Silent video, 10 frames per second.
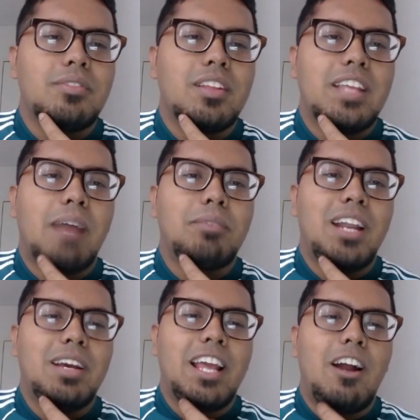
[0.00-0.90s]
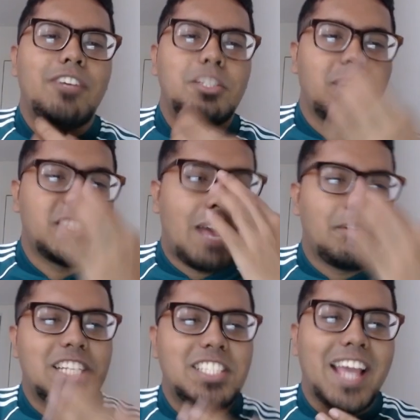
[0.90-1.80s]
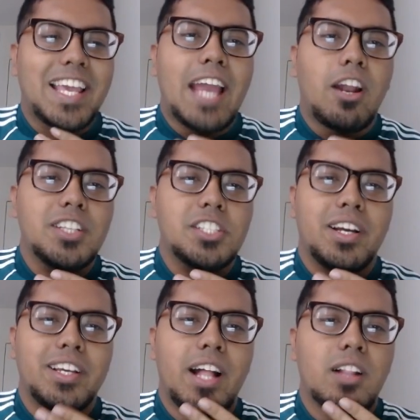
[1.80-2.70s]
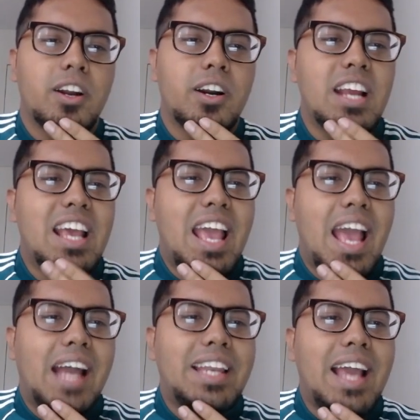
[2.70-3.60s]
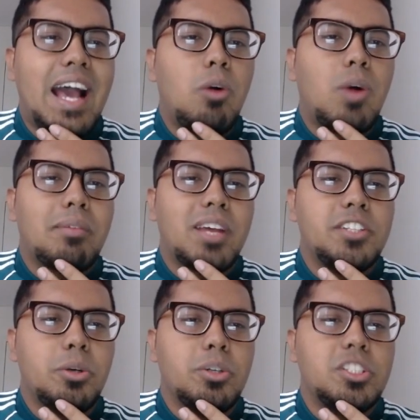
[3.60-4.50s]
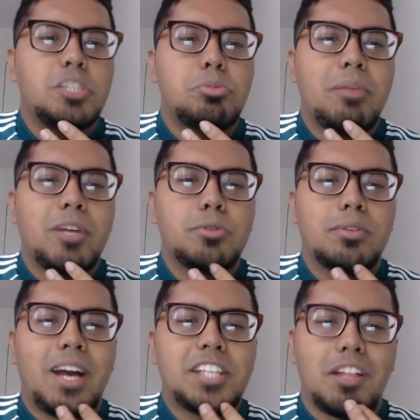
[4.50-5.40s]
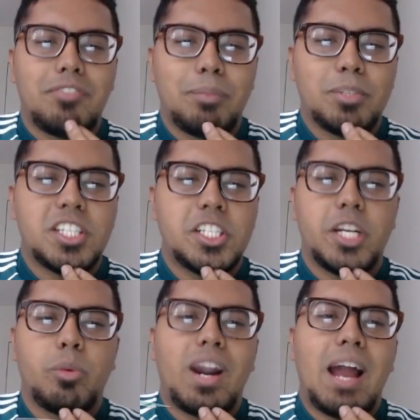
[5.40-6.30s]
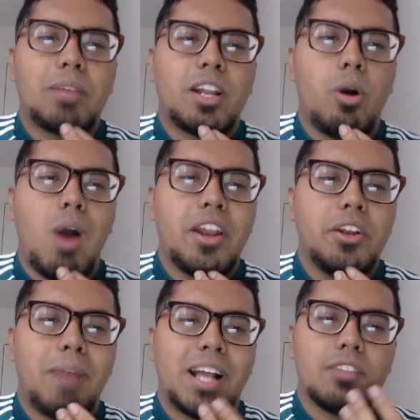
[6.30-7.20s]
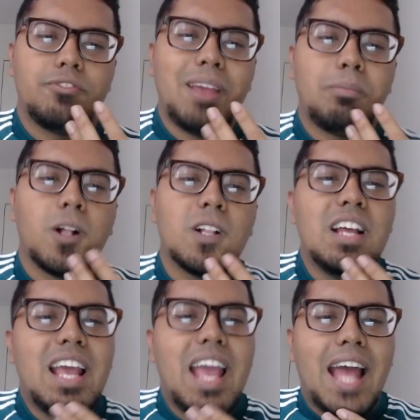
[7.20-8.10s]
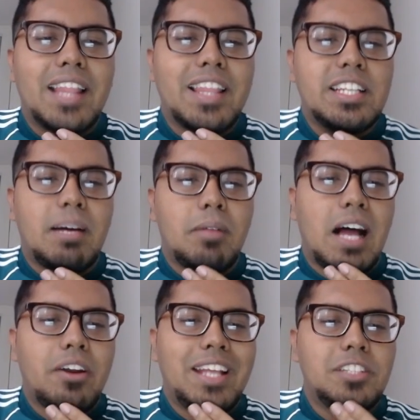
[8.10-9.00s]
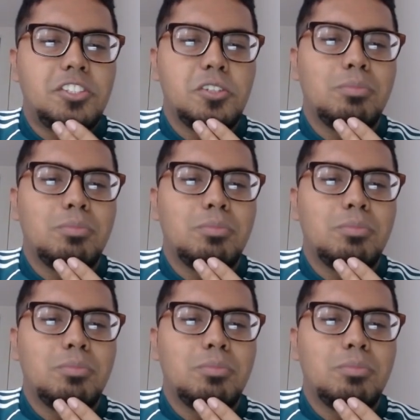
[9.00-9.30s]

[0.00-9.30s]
Yeah, I'm gonna get off as much damage as I can on this Conkeldurr, And now what I'm going to do is just pretty much put myself in a position where I'm going to go out into my Clefable and then double out into